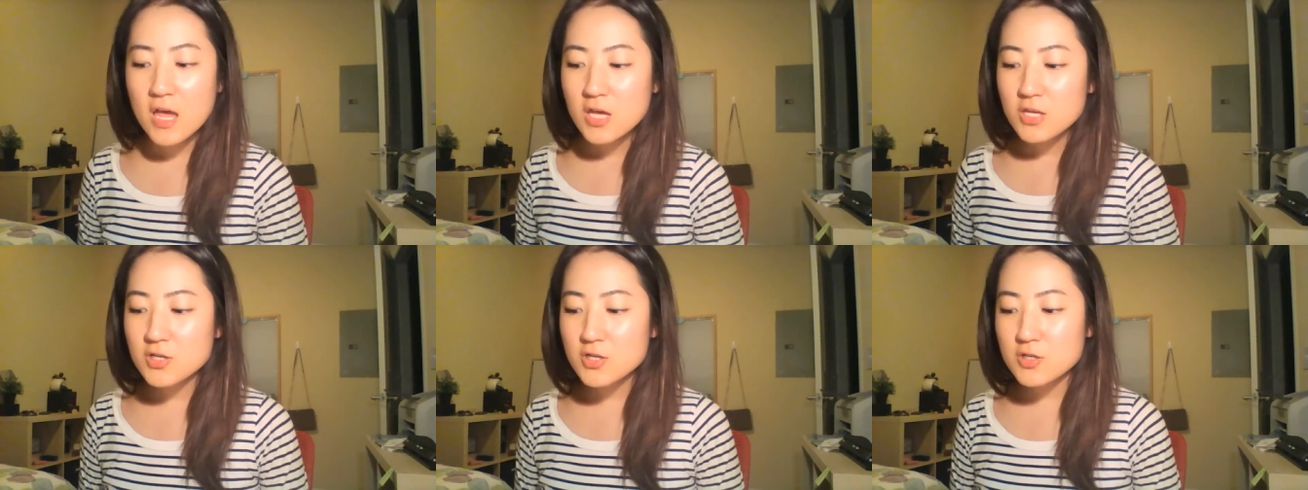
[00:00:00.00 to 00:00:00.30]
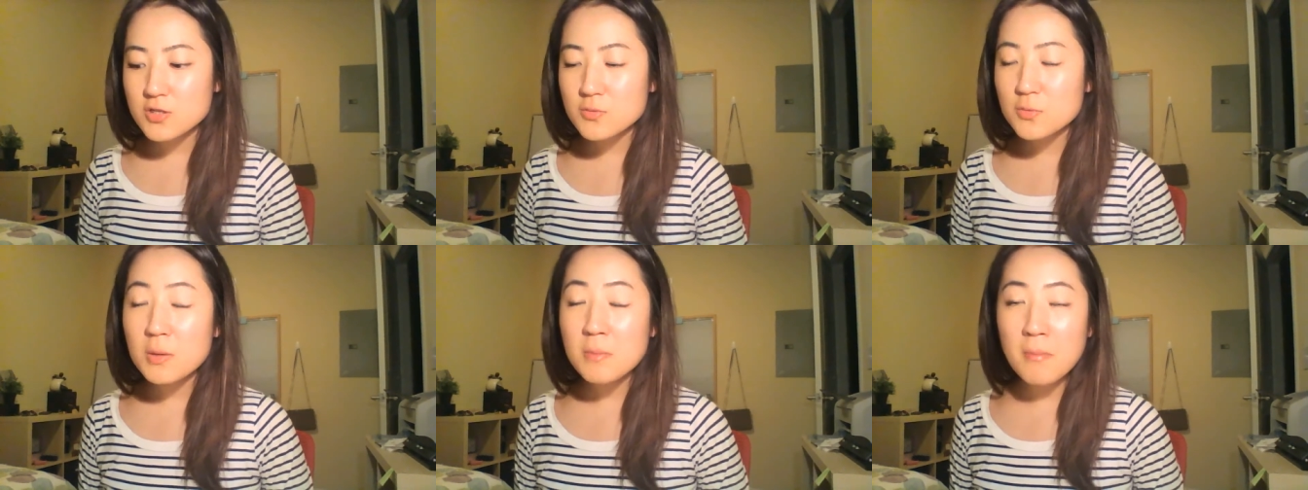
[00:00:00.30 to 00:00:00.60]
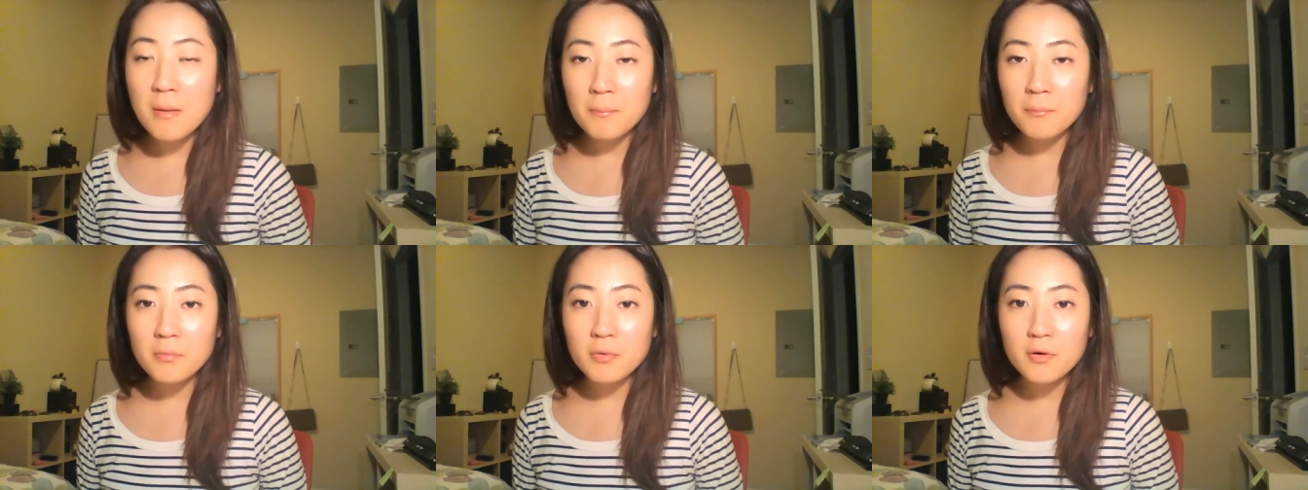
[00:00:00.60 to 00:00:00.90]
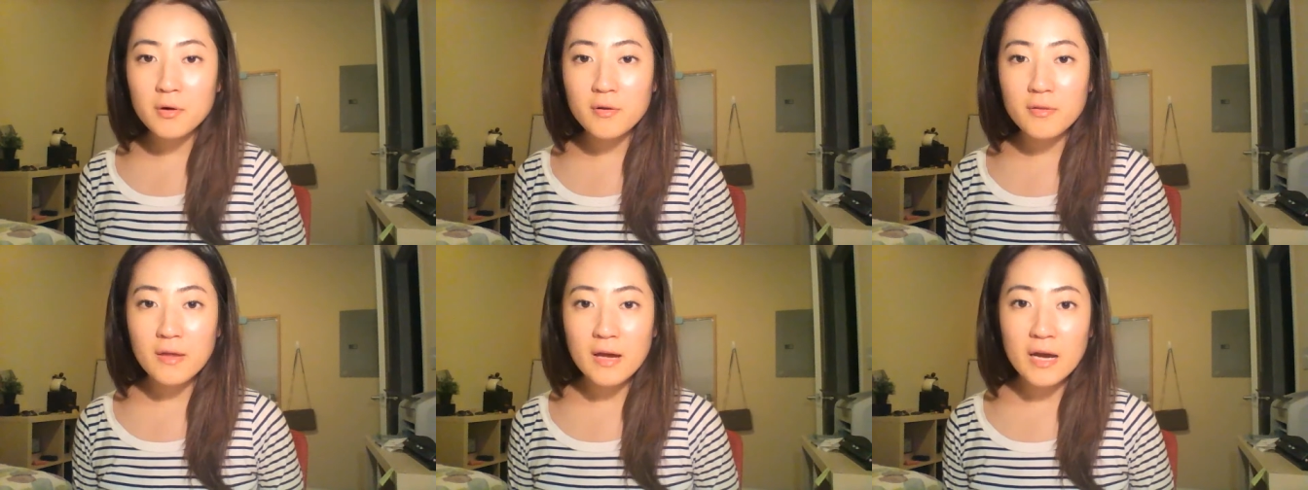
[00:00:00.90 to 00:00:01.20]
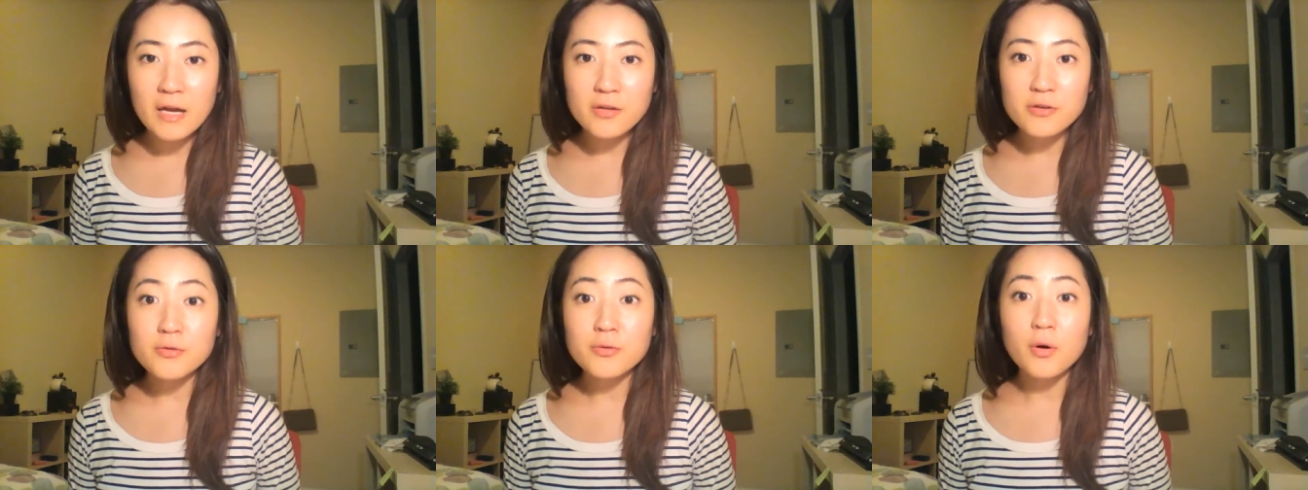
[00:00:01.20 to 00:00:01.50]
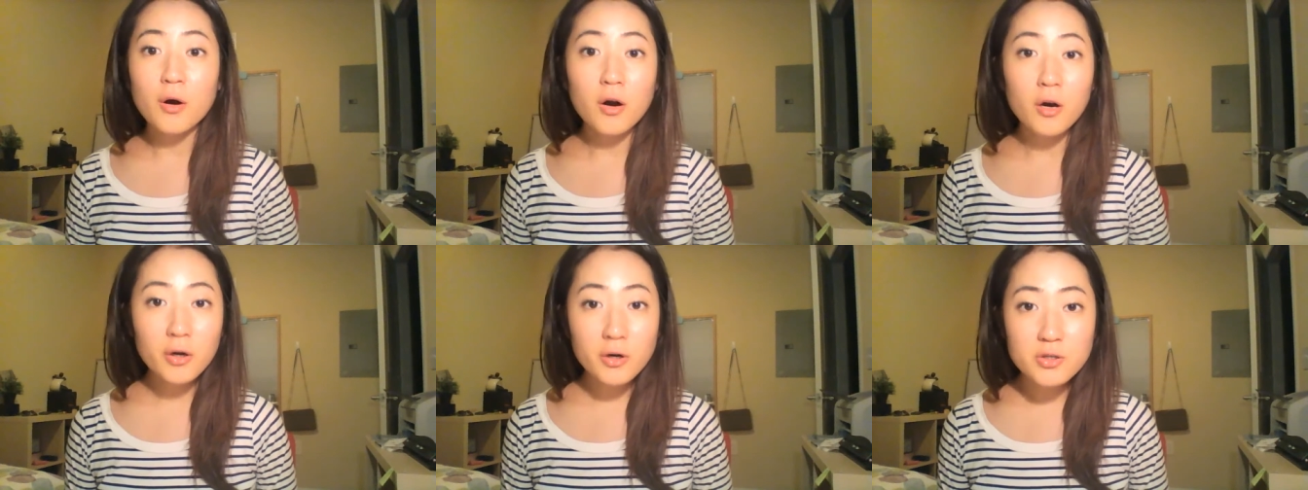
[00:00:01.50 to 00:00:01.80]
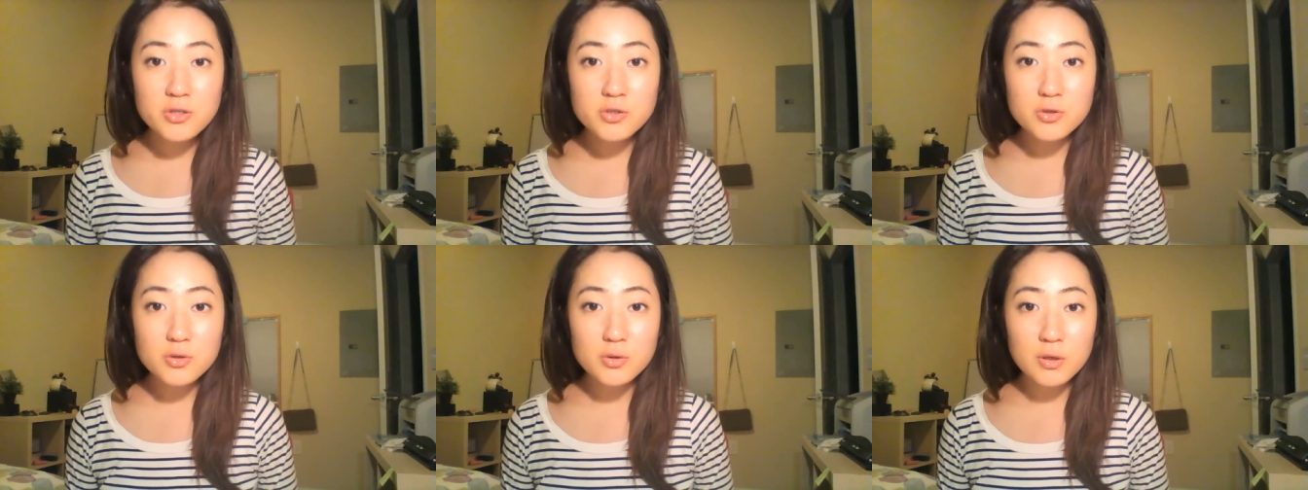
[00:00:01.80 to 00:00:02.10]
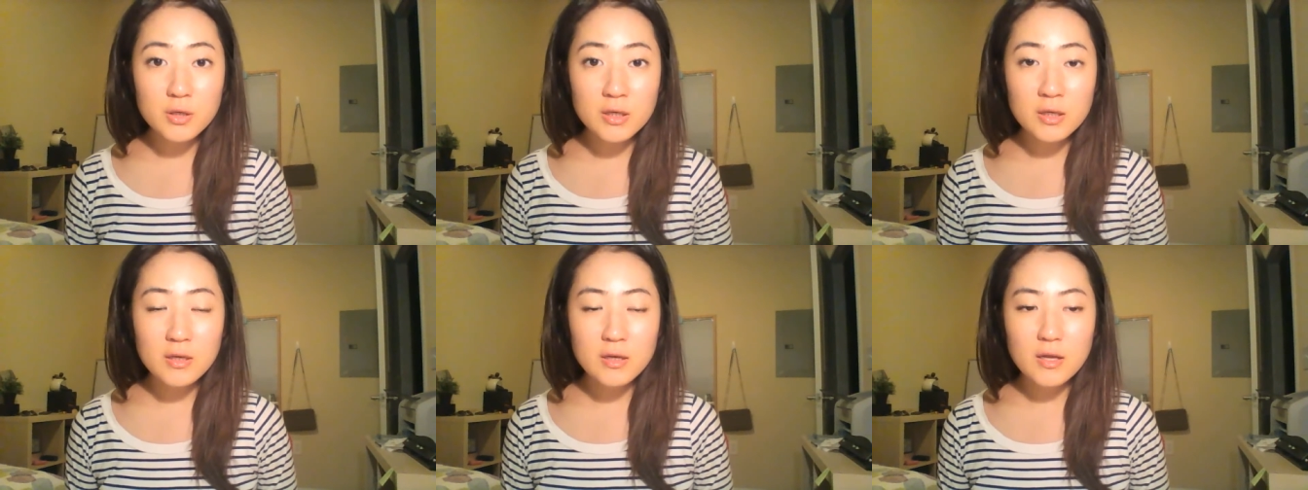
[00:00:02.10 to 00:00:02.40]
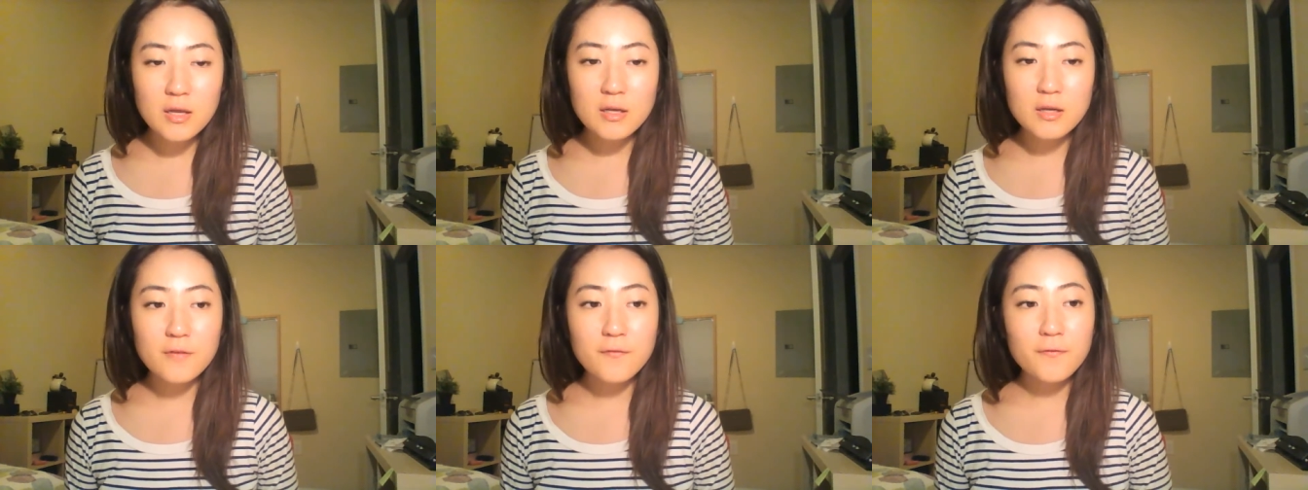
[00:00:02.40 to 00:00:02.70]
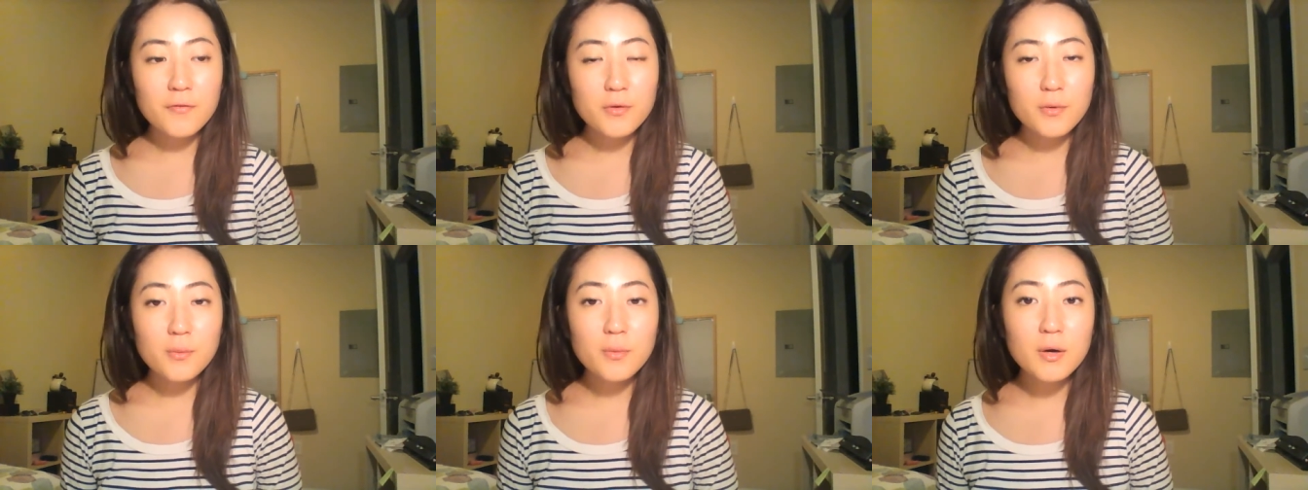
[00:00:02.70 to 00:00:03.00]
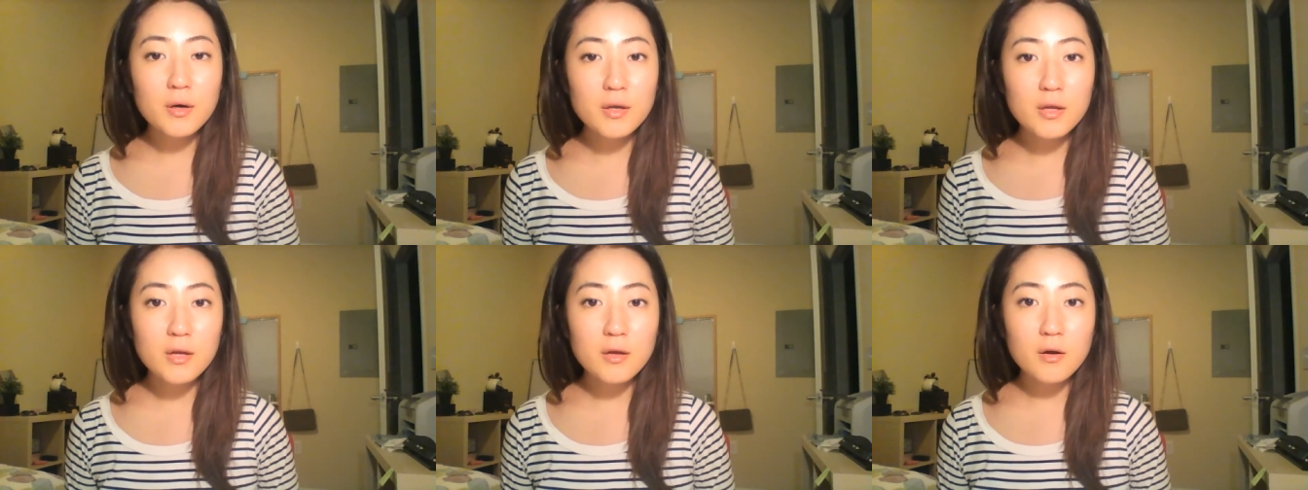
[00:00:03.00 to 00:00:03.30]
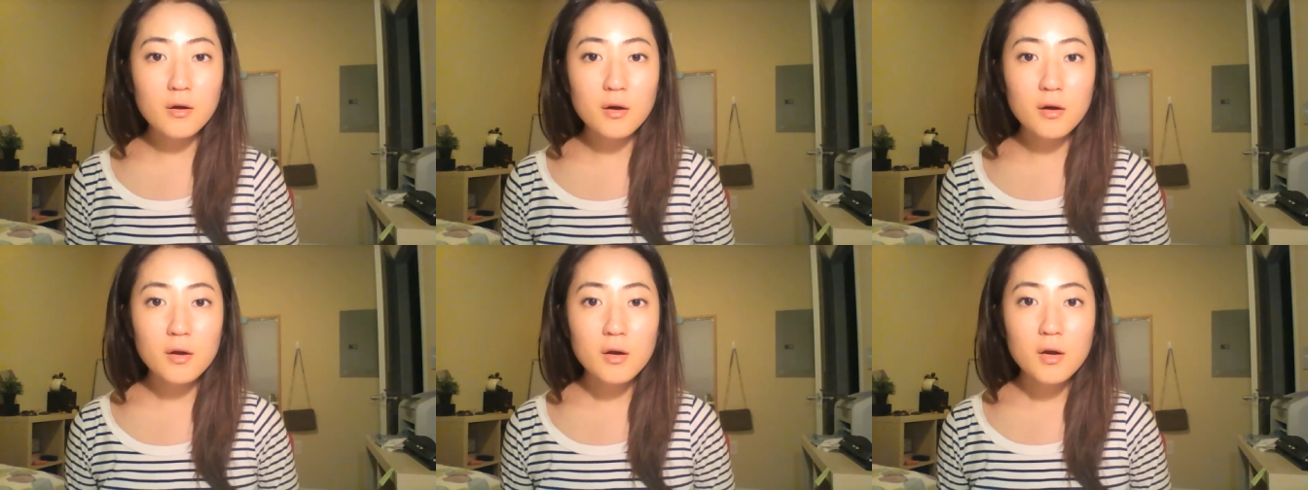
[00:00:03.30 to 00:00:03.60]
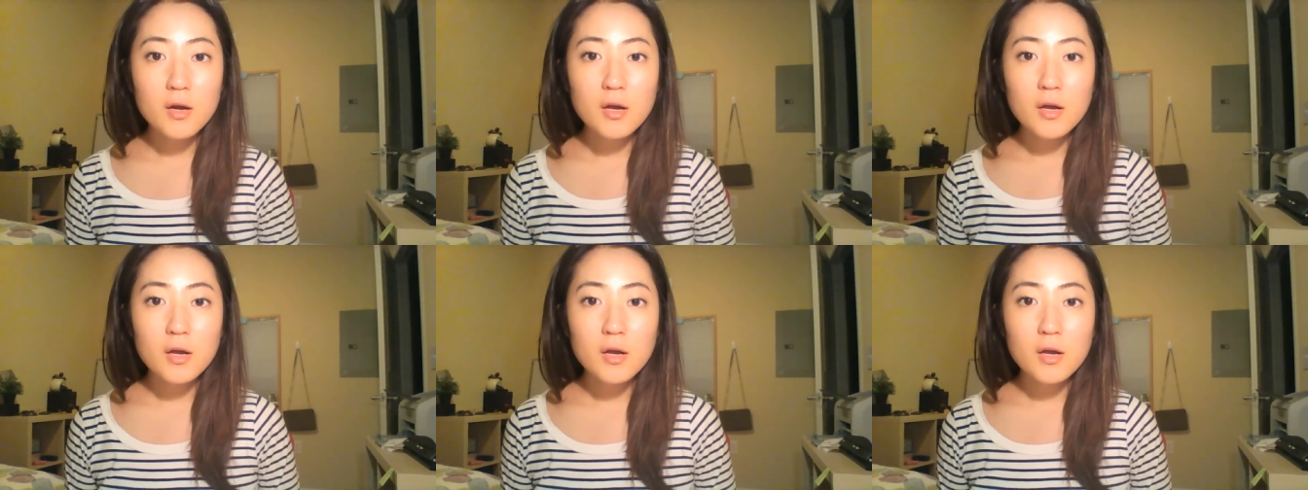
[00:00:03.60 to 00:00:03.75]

Just remember that you are a student, and if you are here,